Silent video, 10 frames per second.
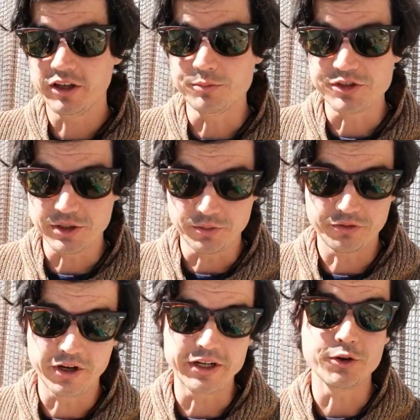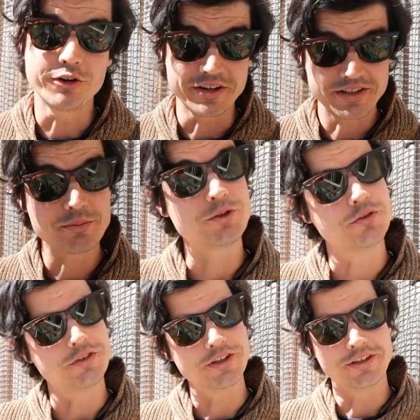don't be so afraid, or accept your
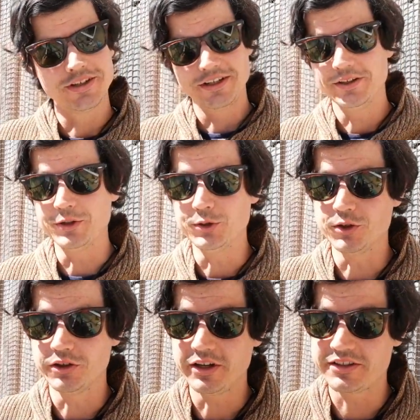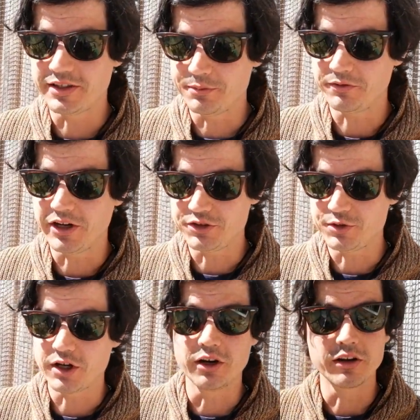fear, or accept the fact
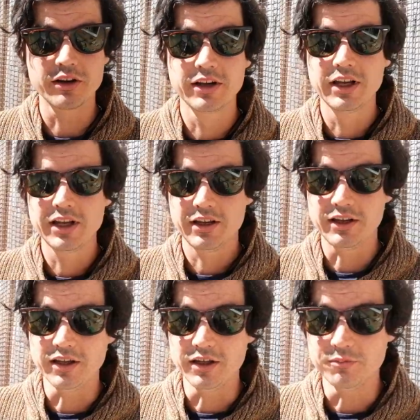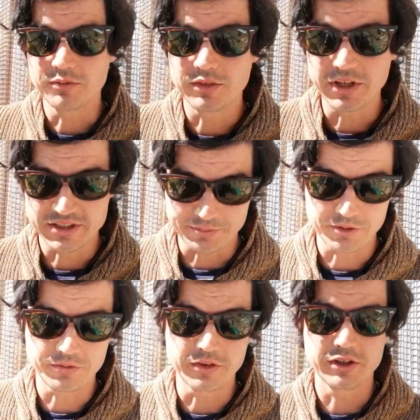you can't
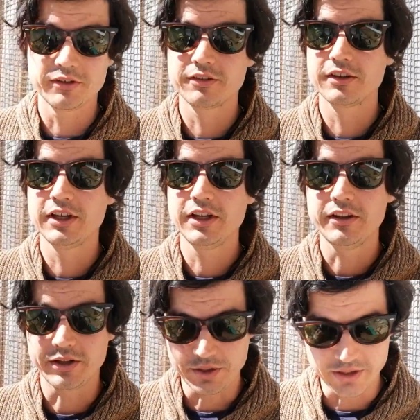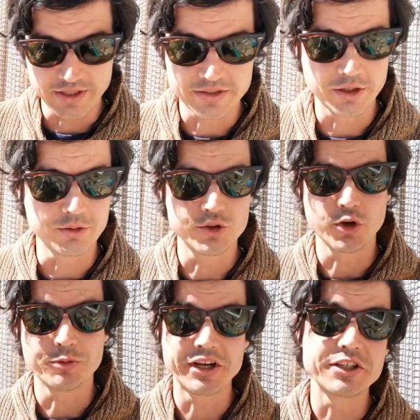accept your fear. Thank you guys, I hope you
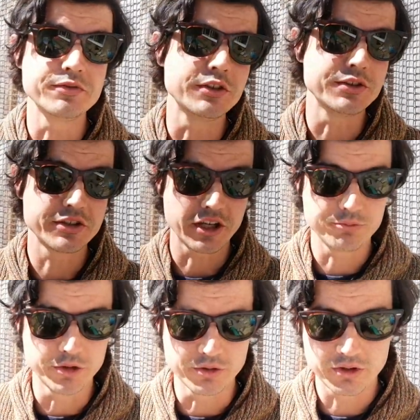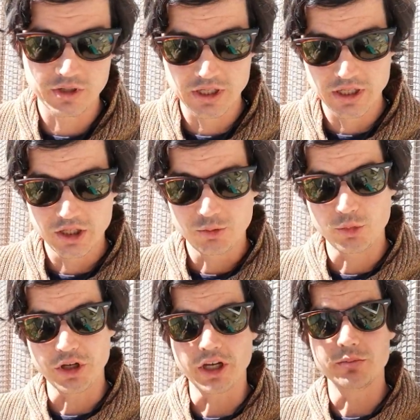enjoyed my interviews that I've been
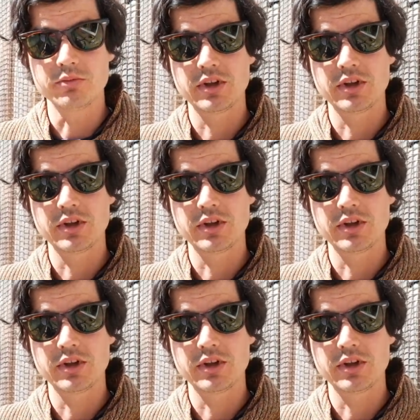putting up.